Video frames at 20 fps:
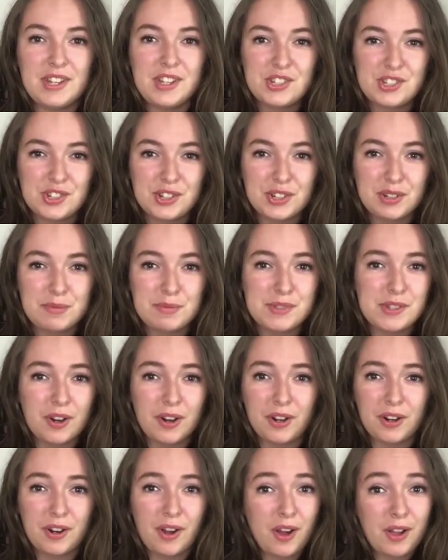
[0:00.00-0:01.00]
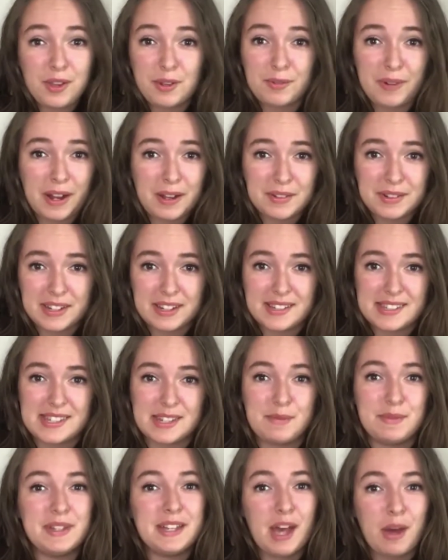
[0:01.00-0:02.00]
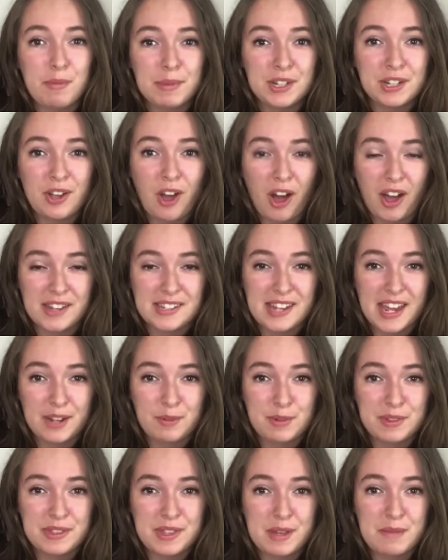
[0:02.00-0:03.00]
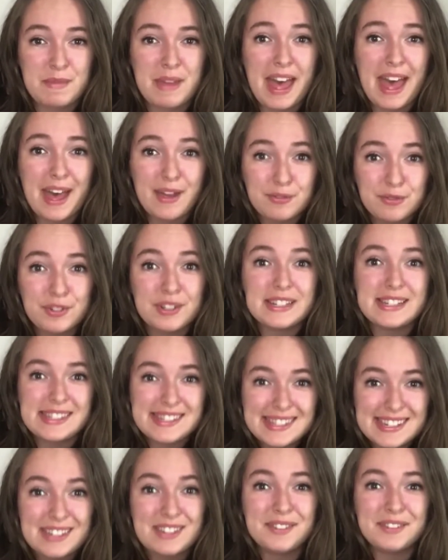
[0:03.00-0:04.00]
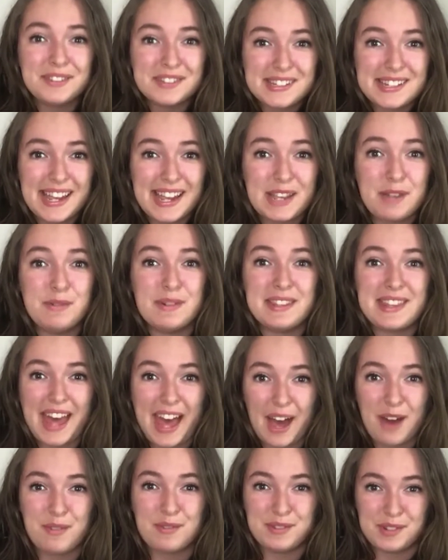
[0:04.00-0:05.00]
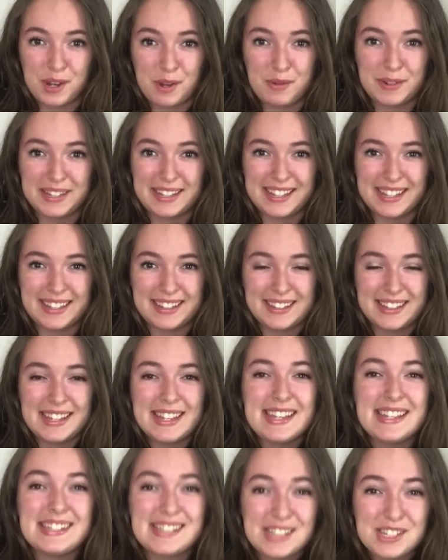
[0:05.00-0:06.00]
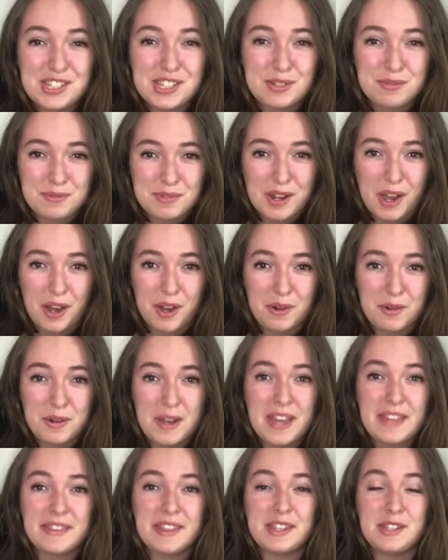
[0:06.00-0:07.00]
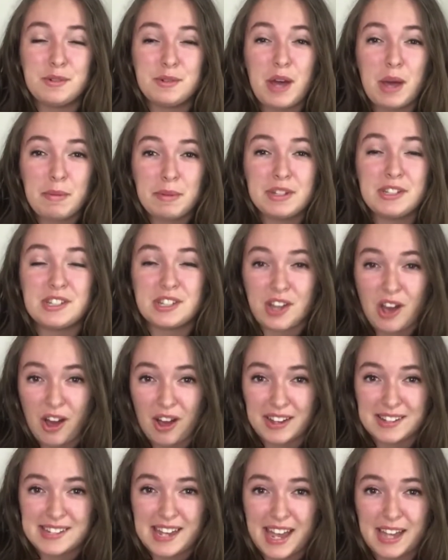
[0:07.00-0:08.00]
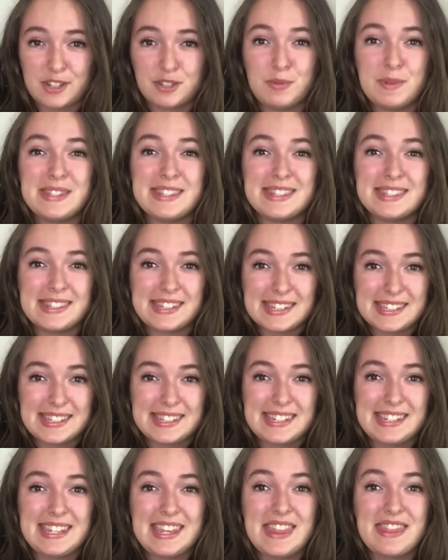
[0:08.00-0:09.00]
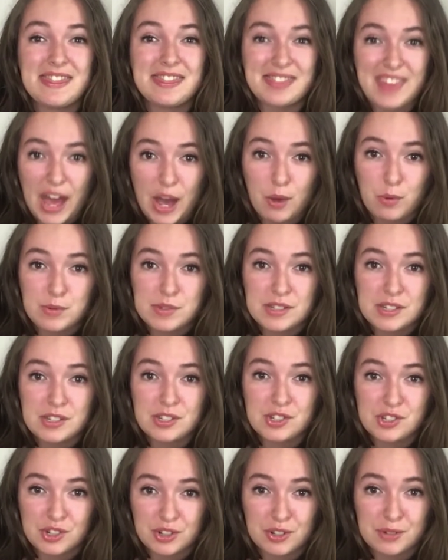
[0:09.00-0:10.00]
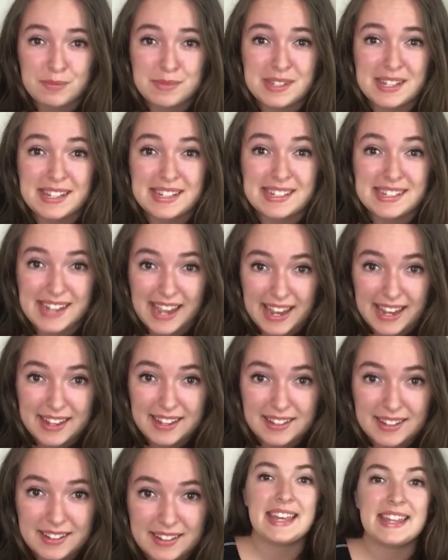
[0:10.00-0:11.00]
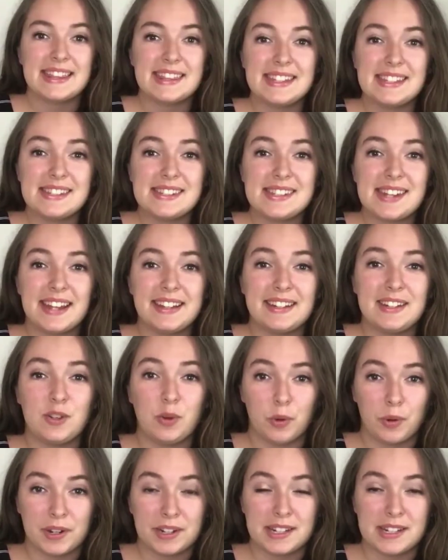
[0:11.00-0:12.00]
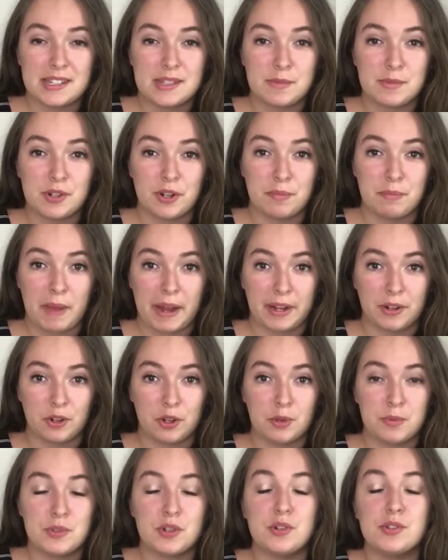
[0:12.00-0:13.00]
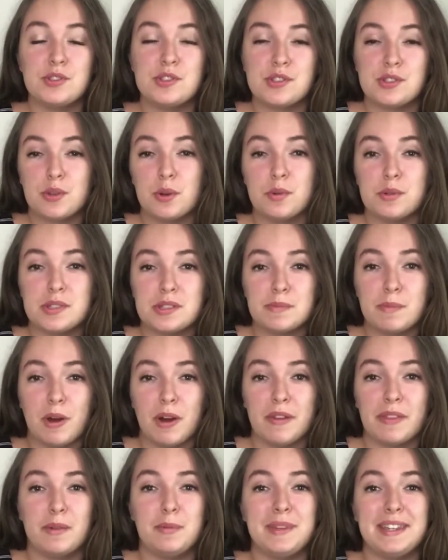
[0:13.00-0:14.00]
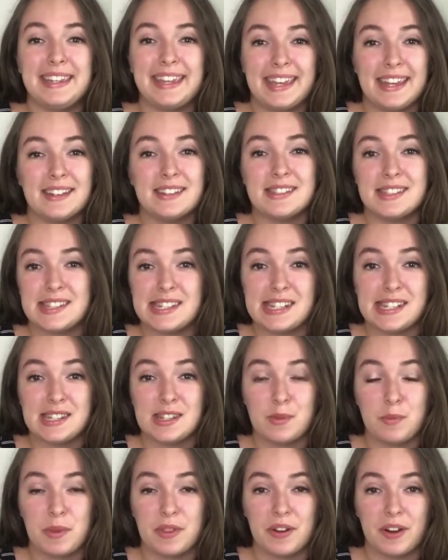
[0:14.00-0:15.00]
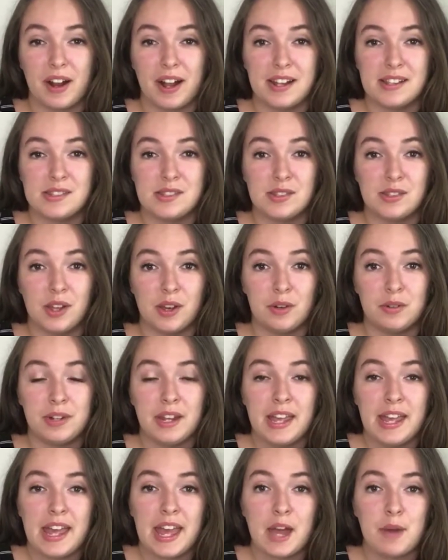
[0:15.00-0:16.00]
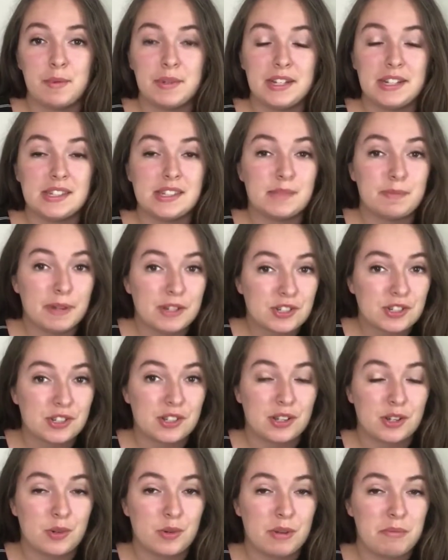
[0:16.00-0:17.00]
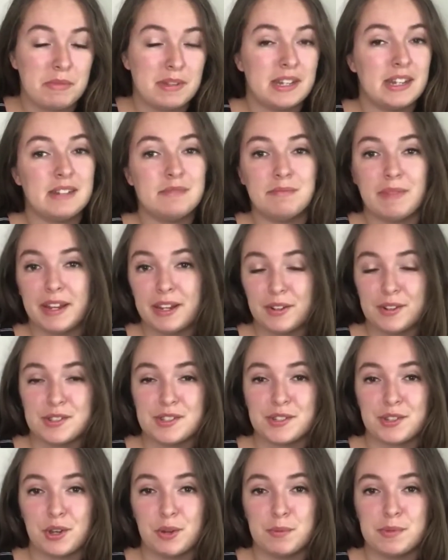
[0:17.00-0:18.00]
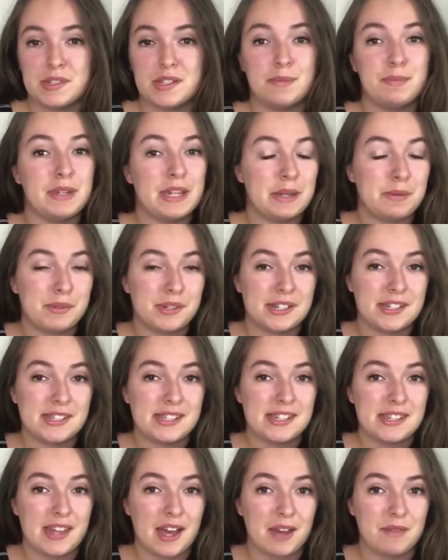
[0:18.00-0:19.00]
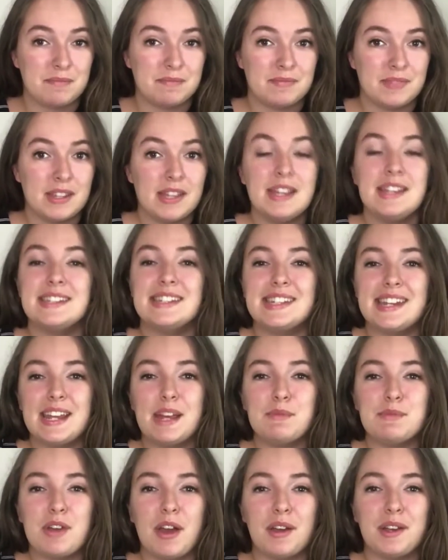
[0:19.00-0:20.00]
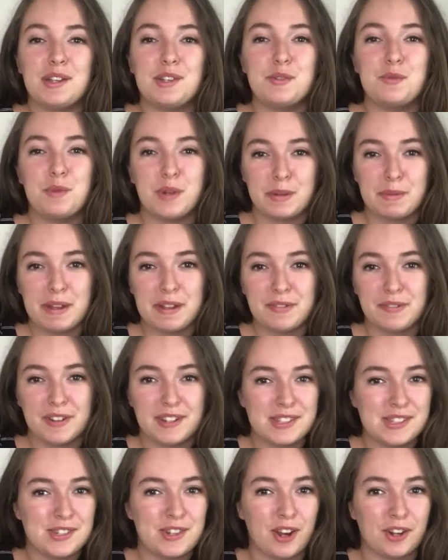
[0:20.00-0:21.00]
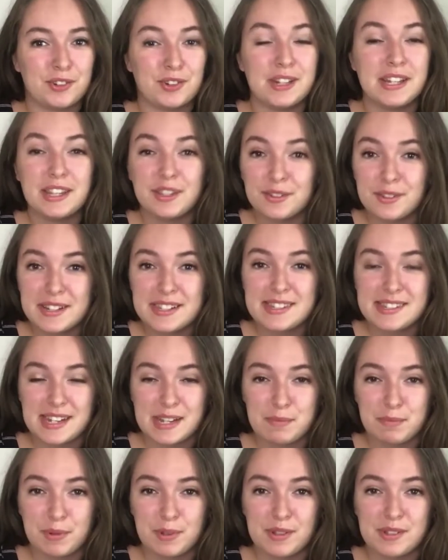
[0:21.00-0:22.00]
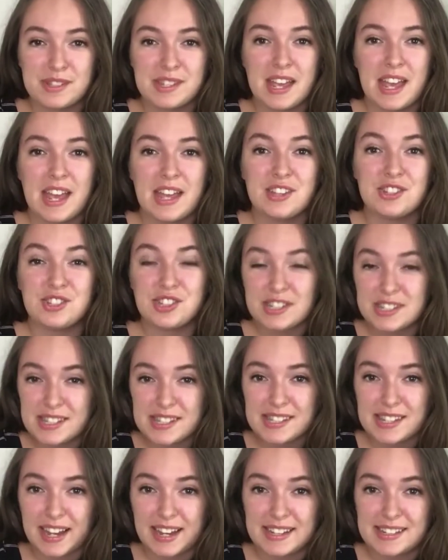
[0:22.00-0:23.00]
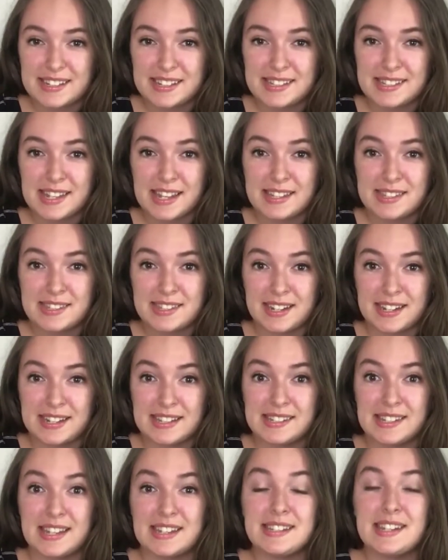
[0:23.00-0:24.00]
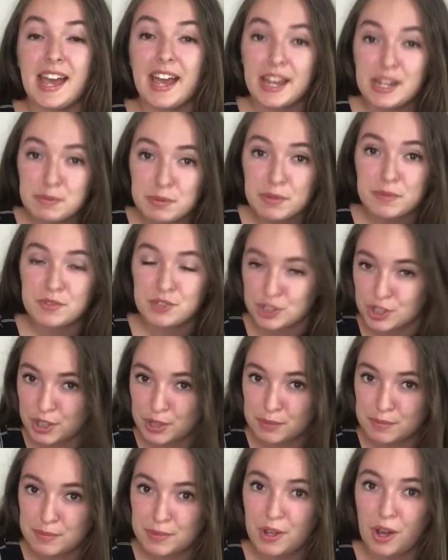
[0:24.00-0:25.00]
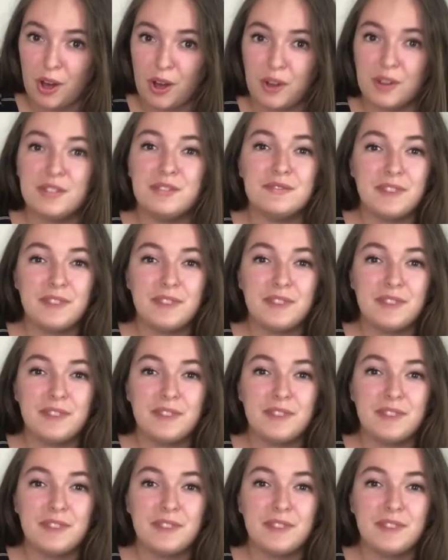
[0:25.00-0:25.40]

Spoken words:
Germs are all around us and we come into contact with them every single day without knowing it. Did you know that you come into contact with 60,000 germs a day? These tiny organisms, or microbes, are so small that we can't see them with our eyes alone, and we need special equipment and microscopes to be able to see them. Today I'm talking to one of my friends, Dr. Hilary Staples. She's a scientist that studies a type of germ called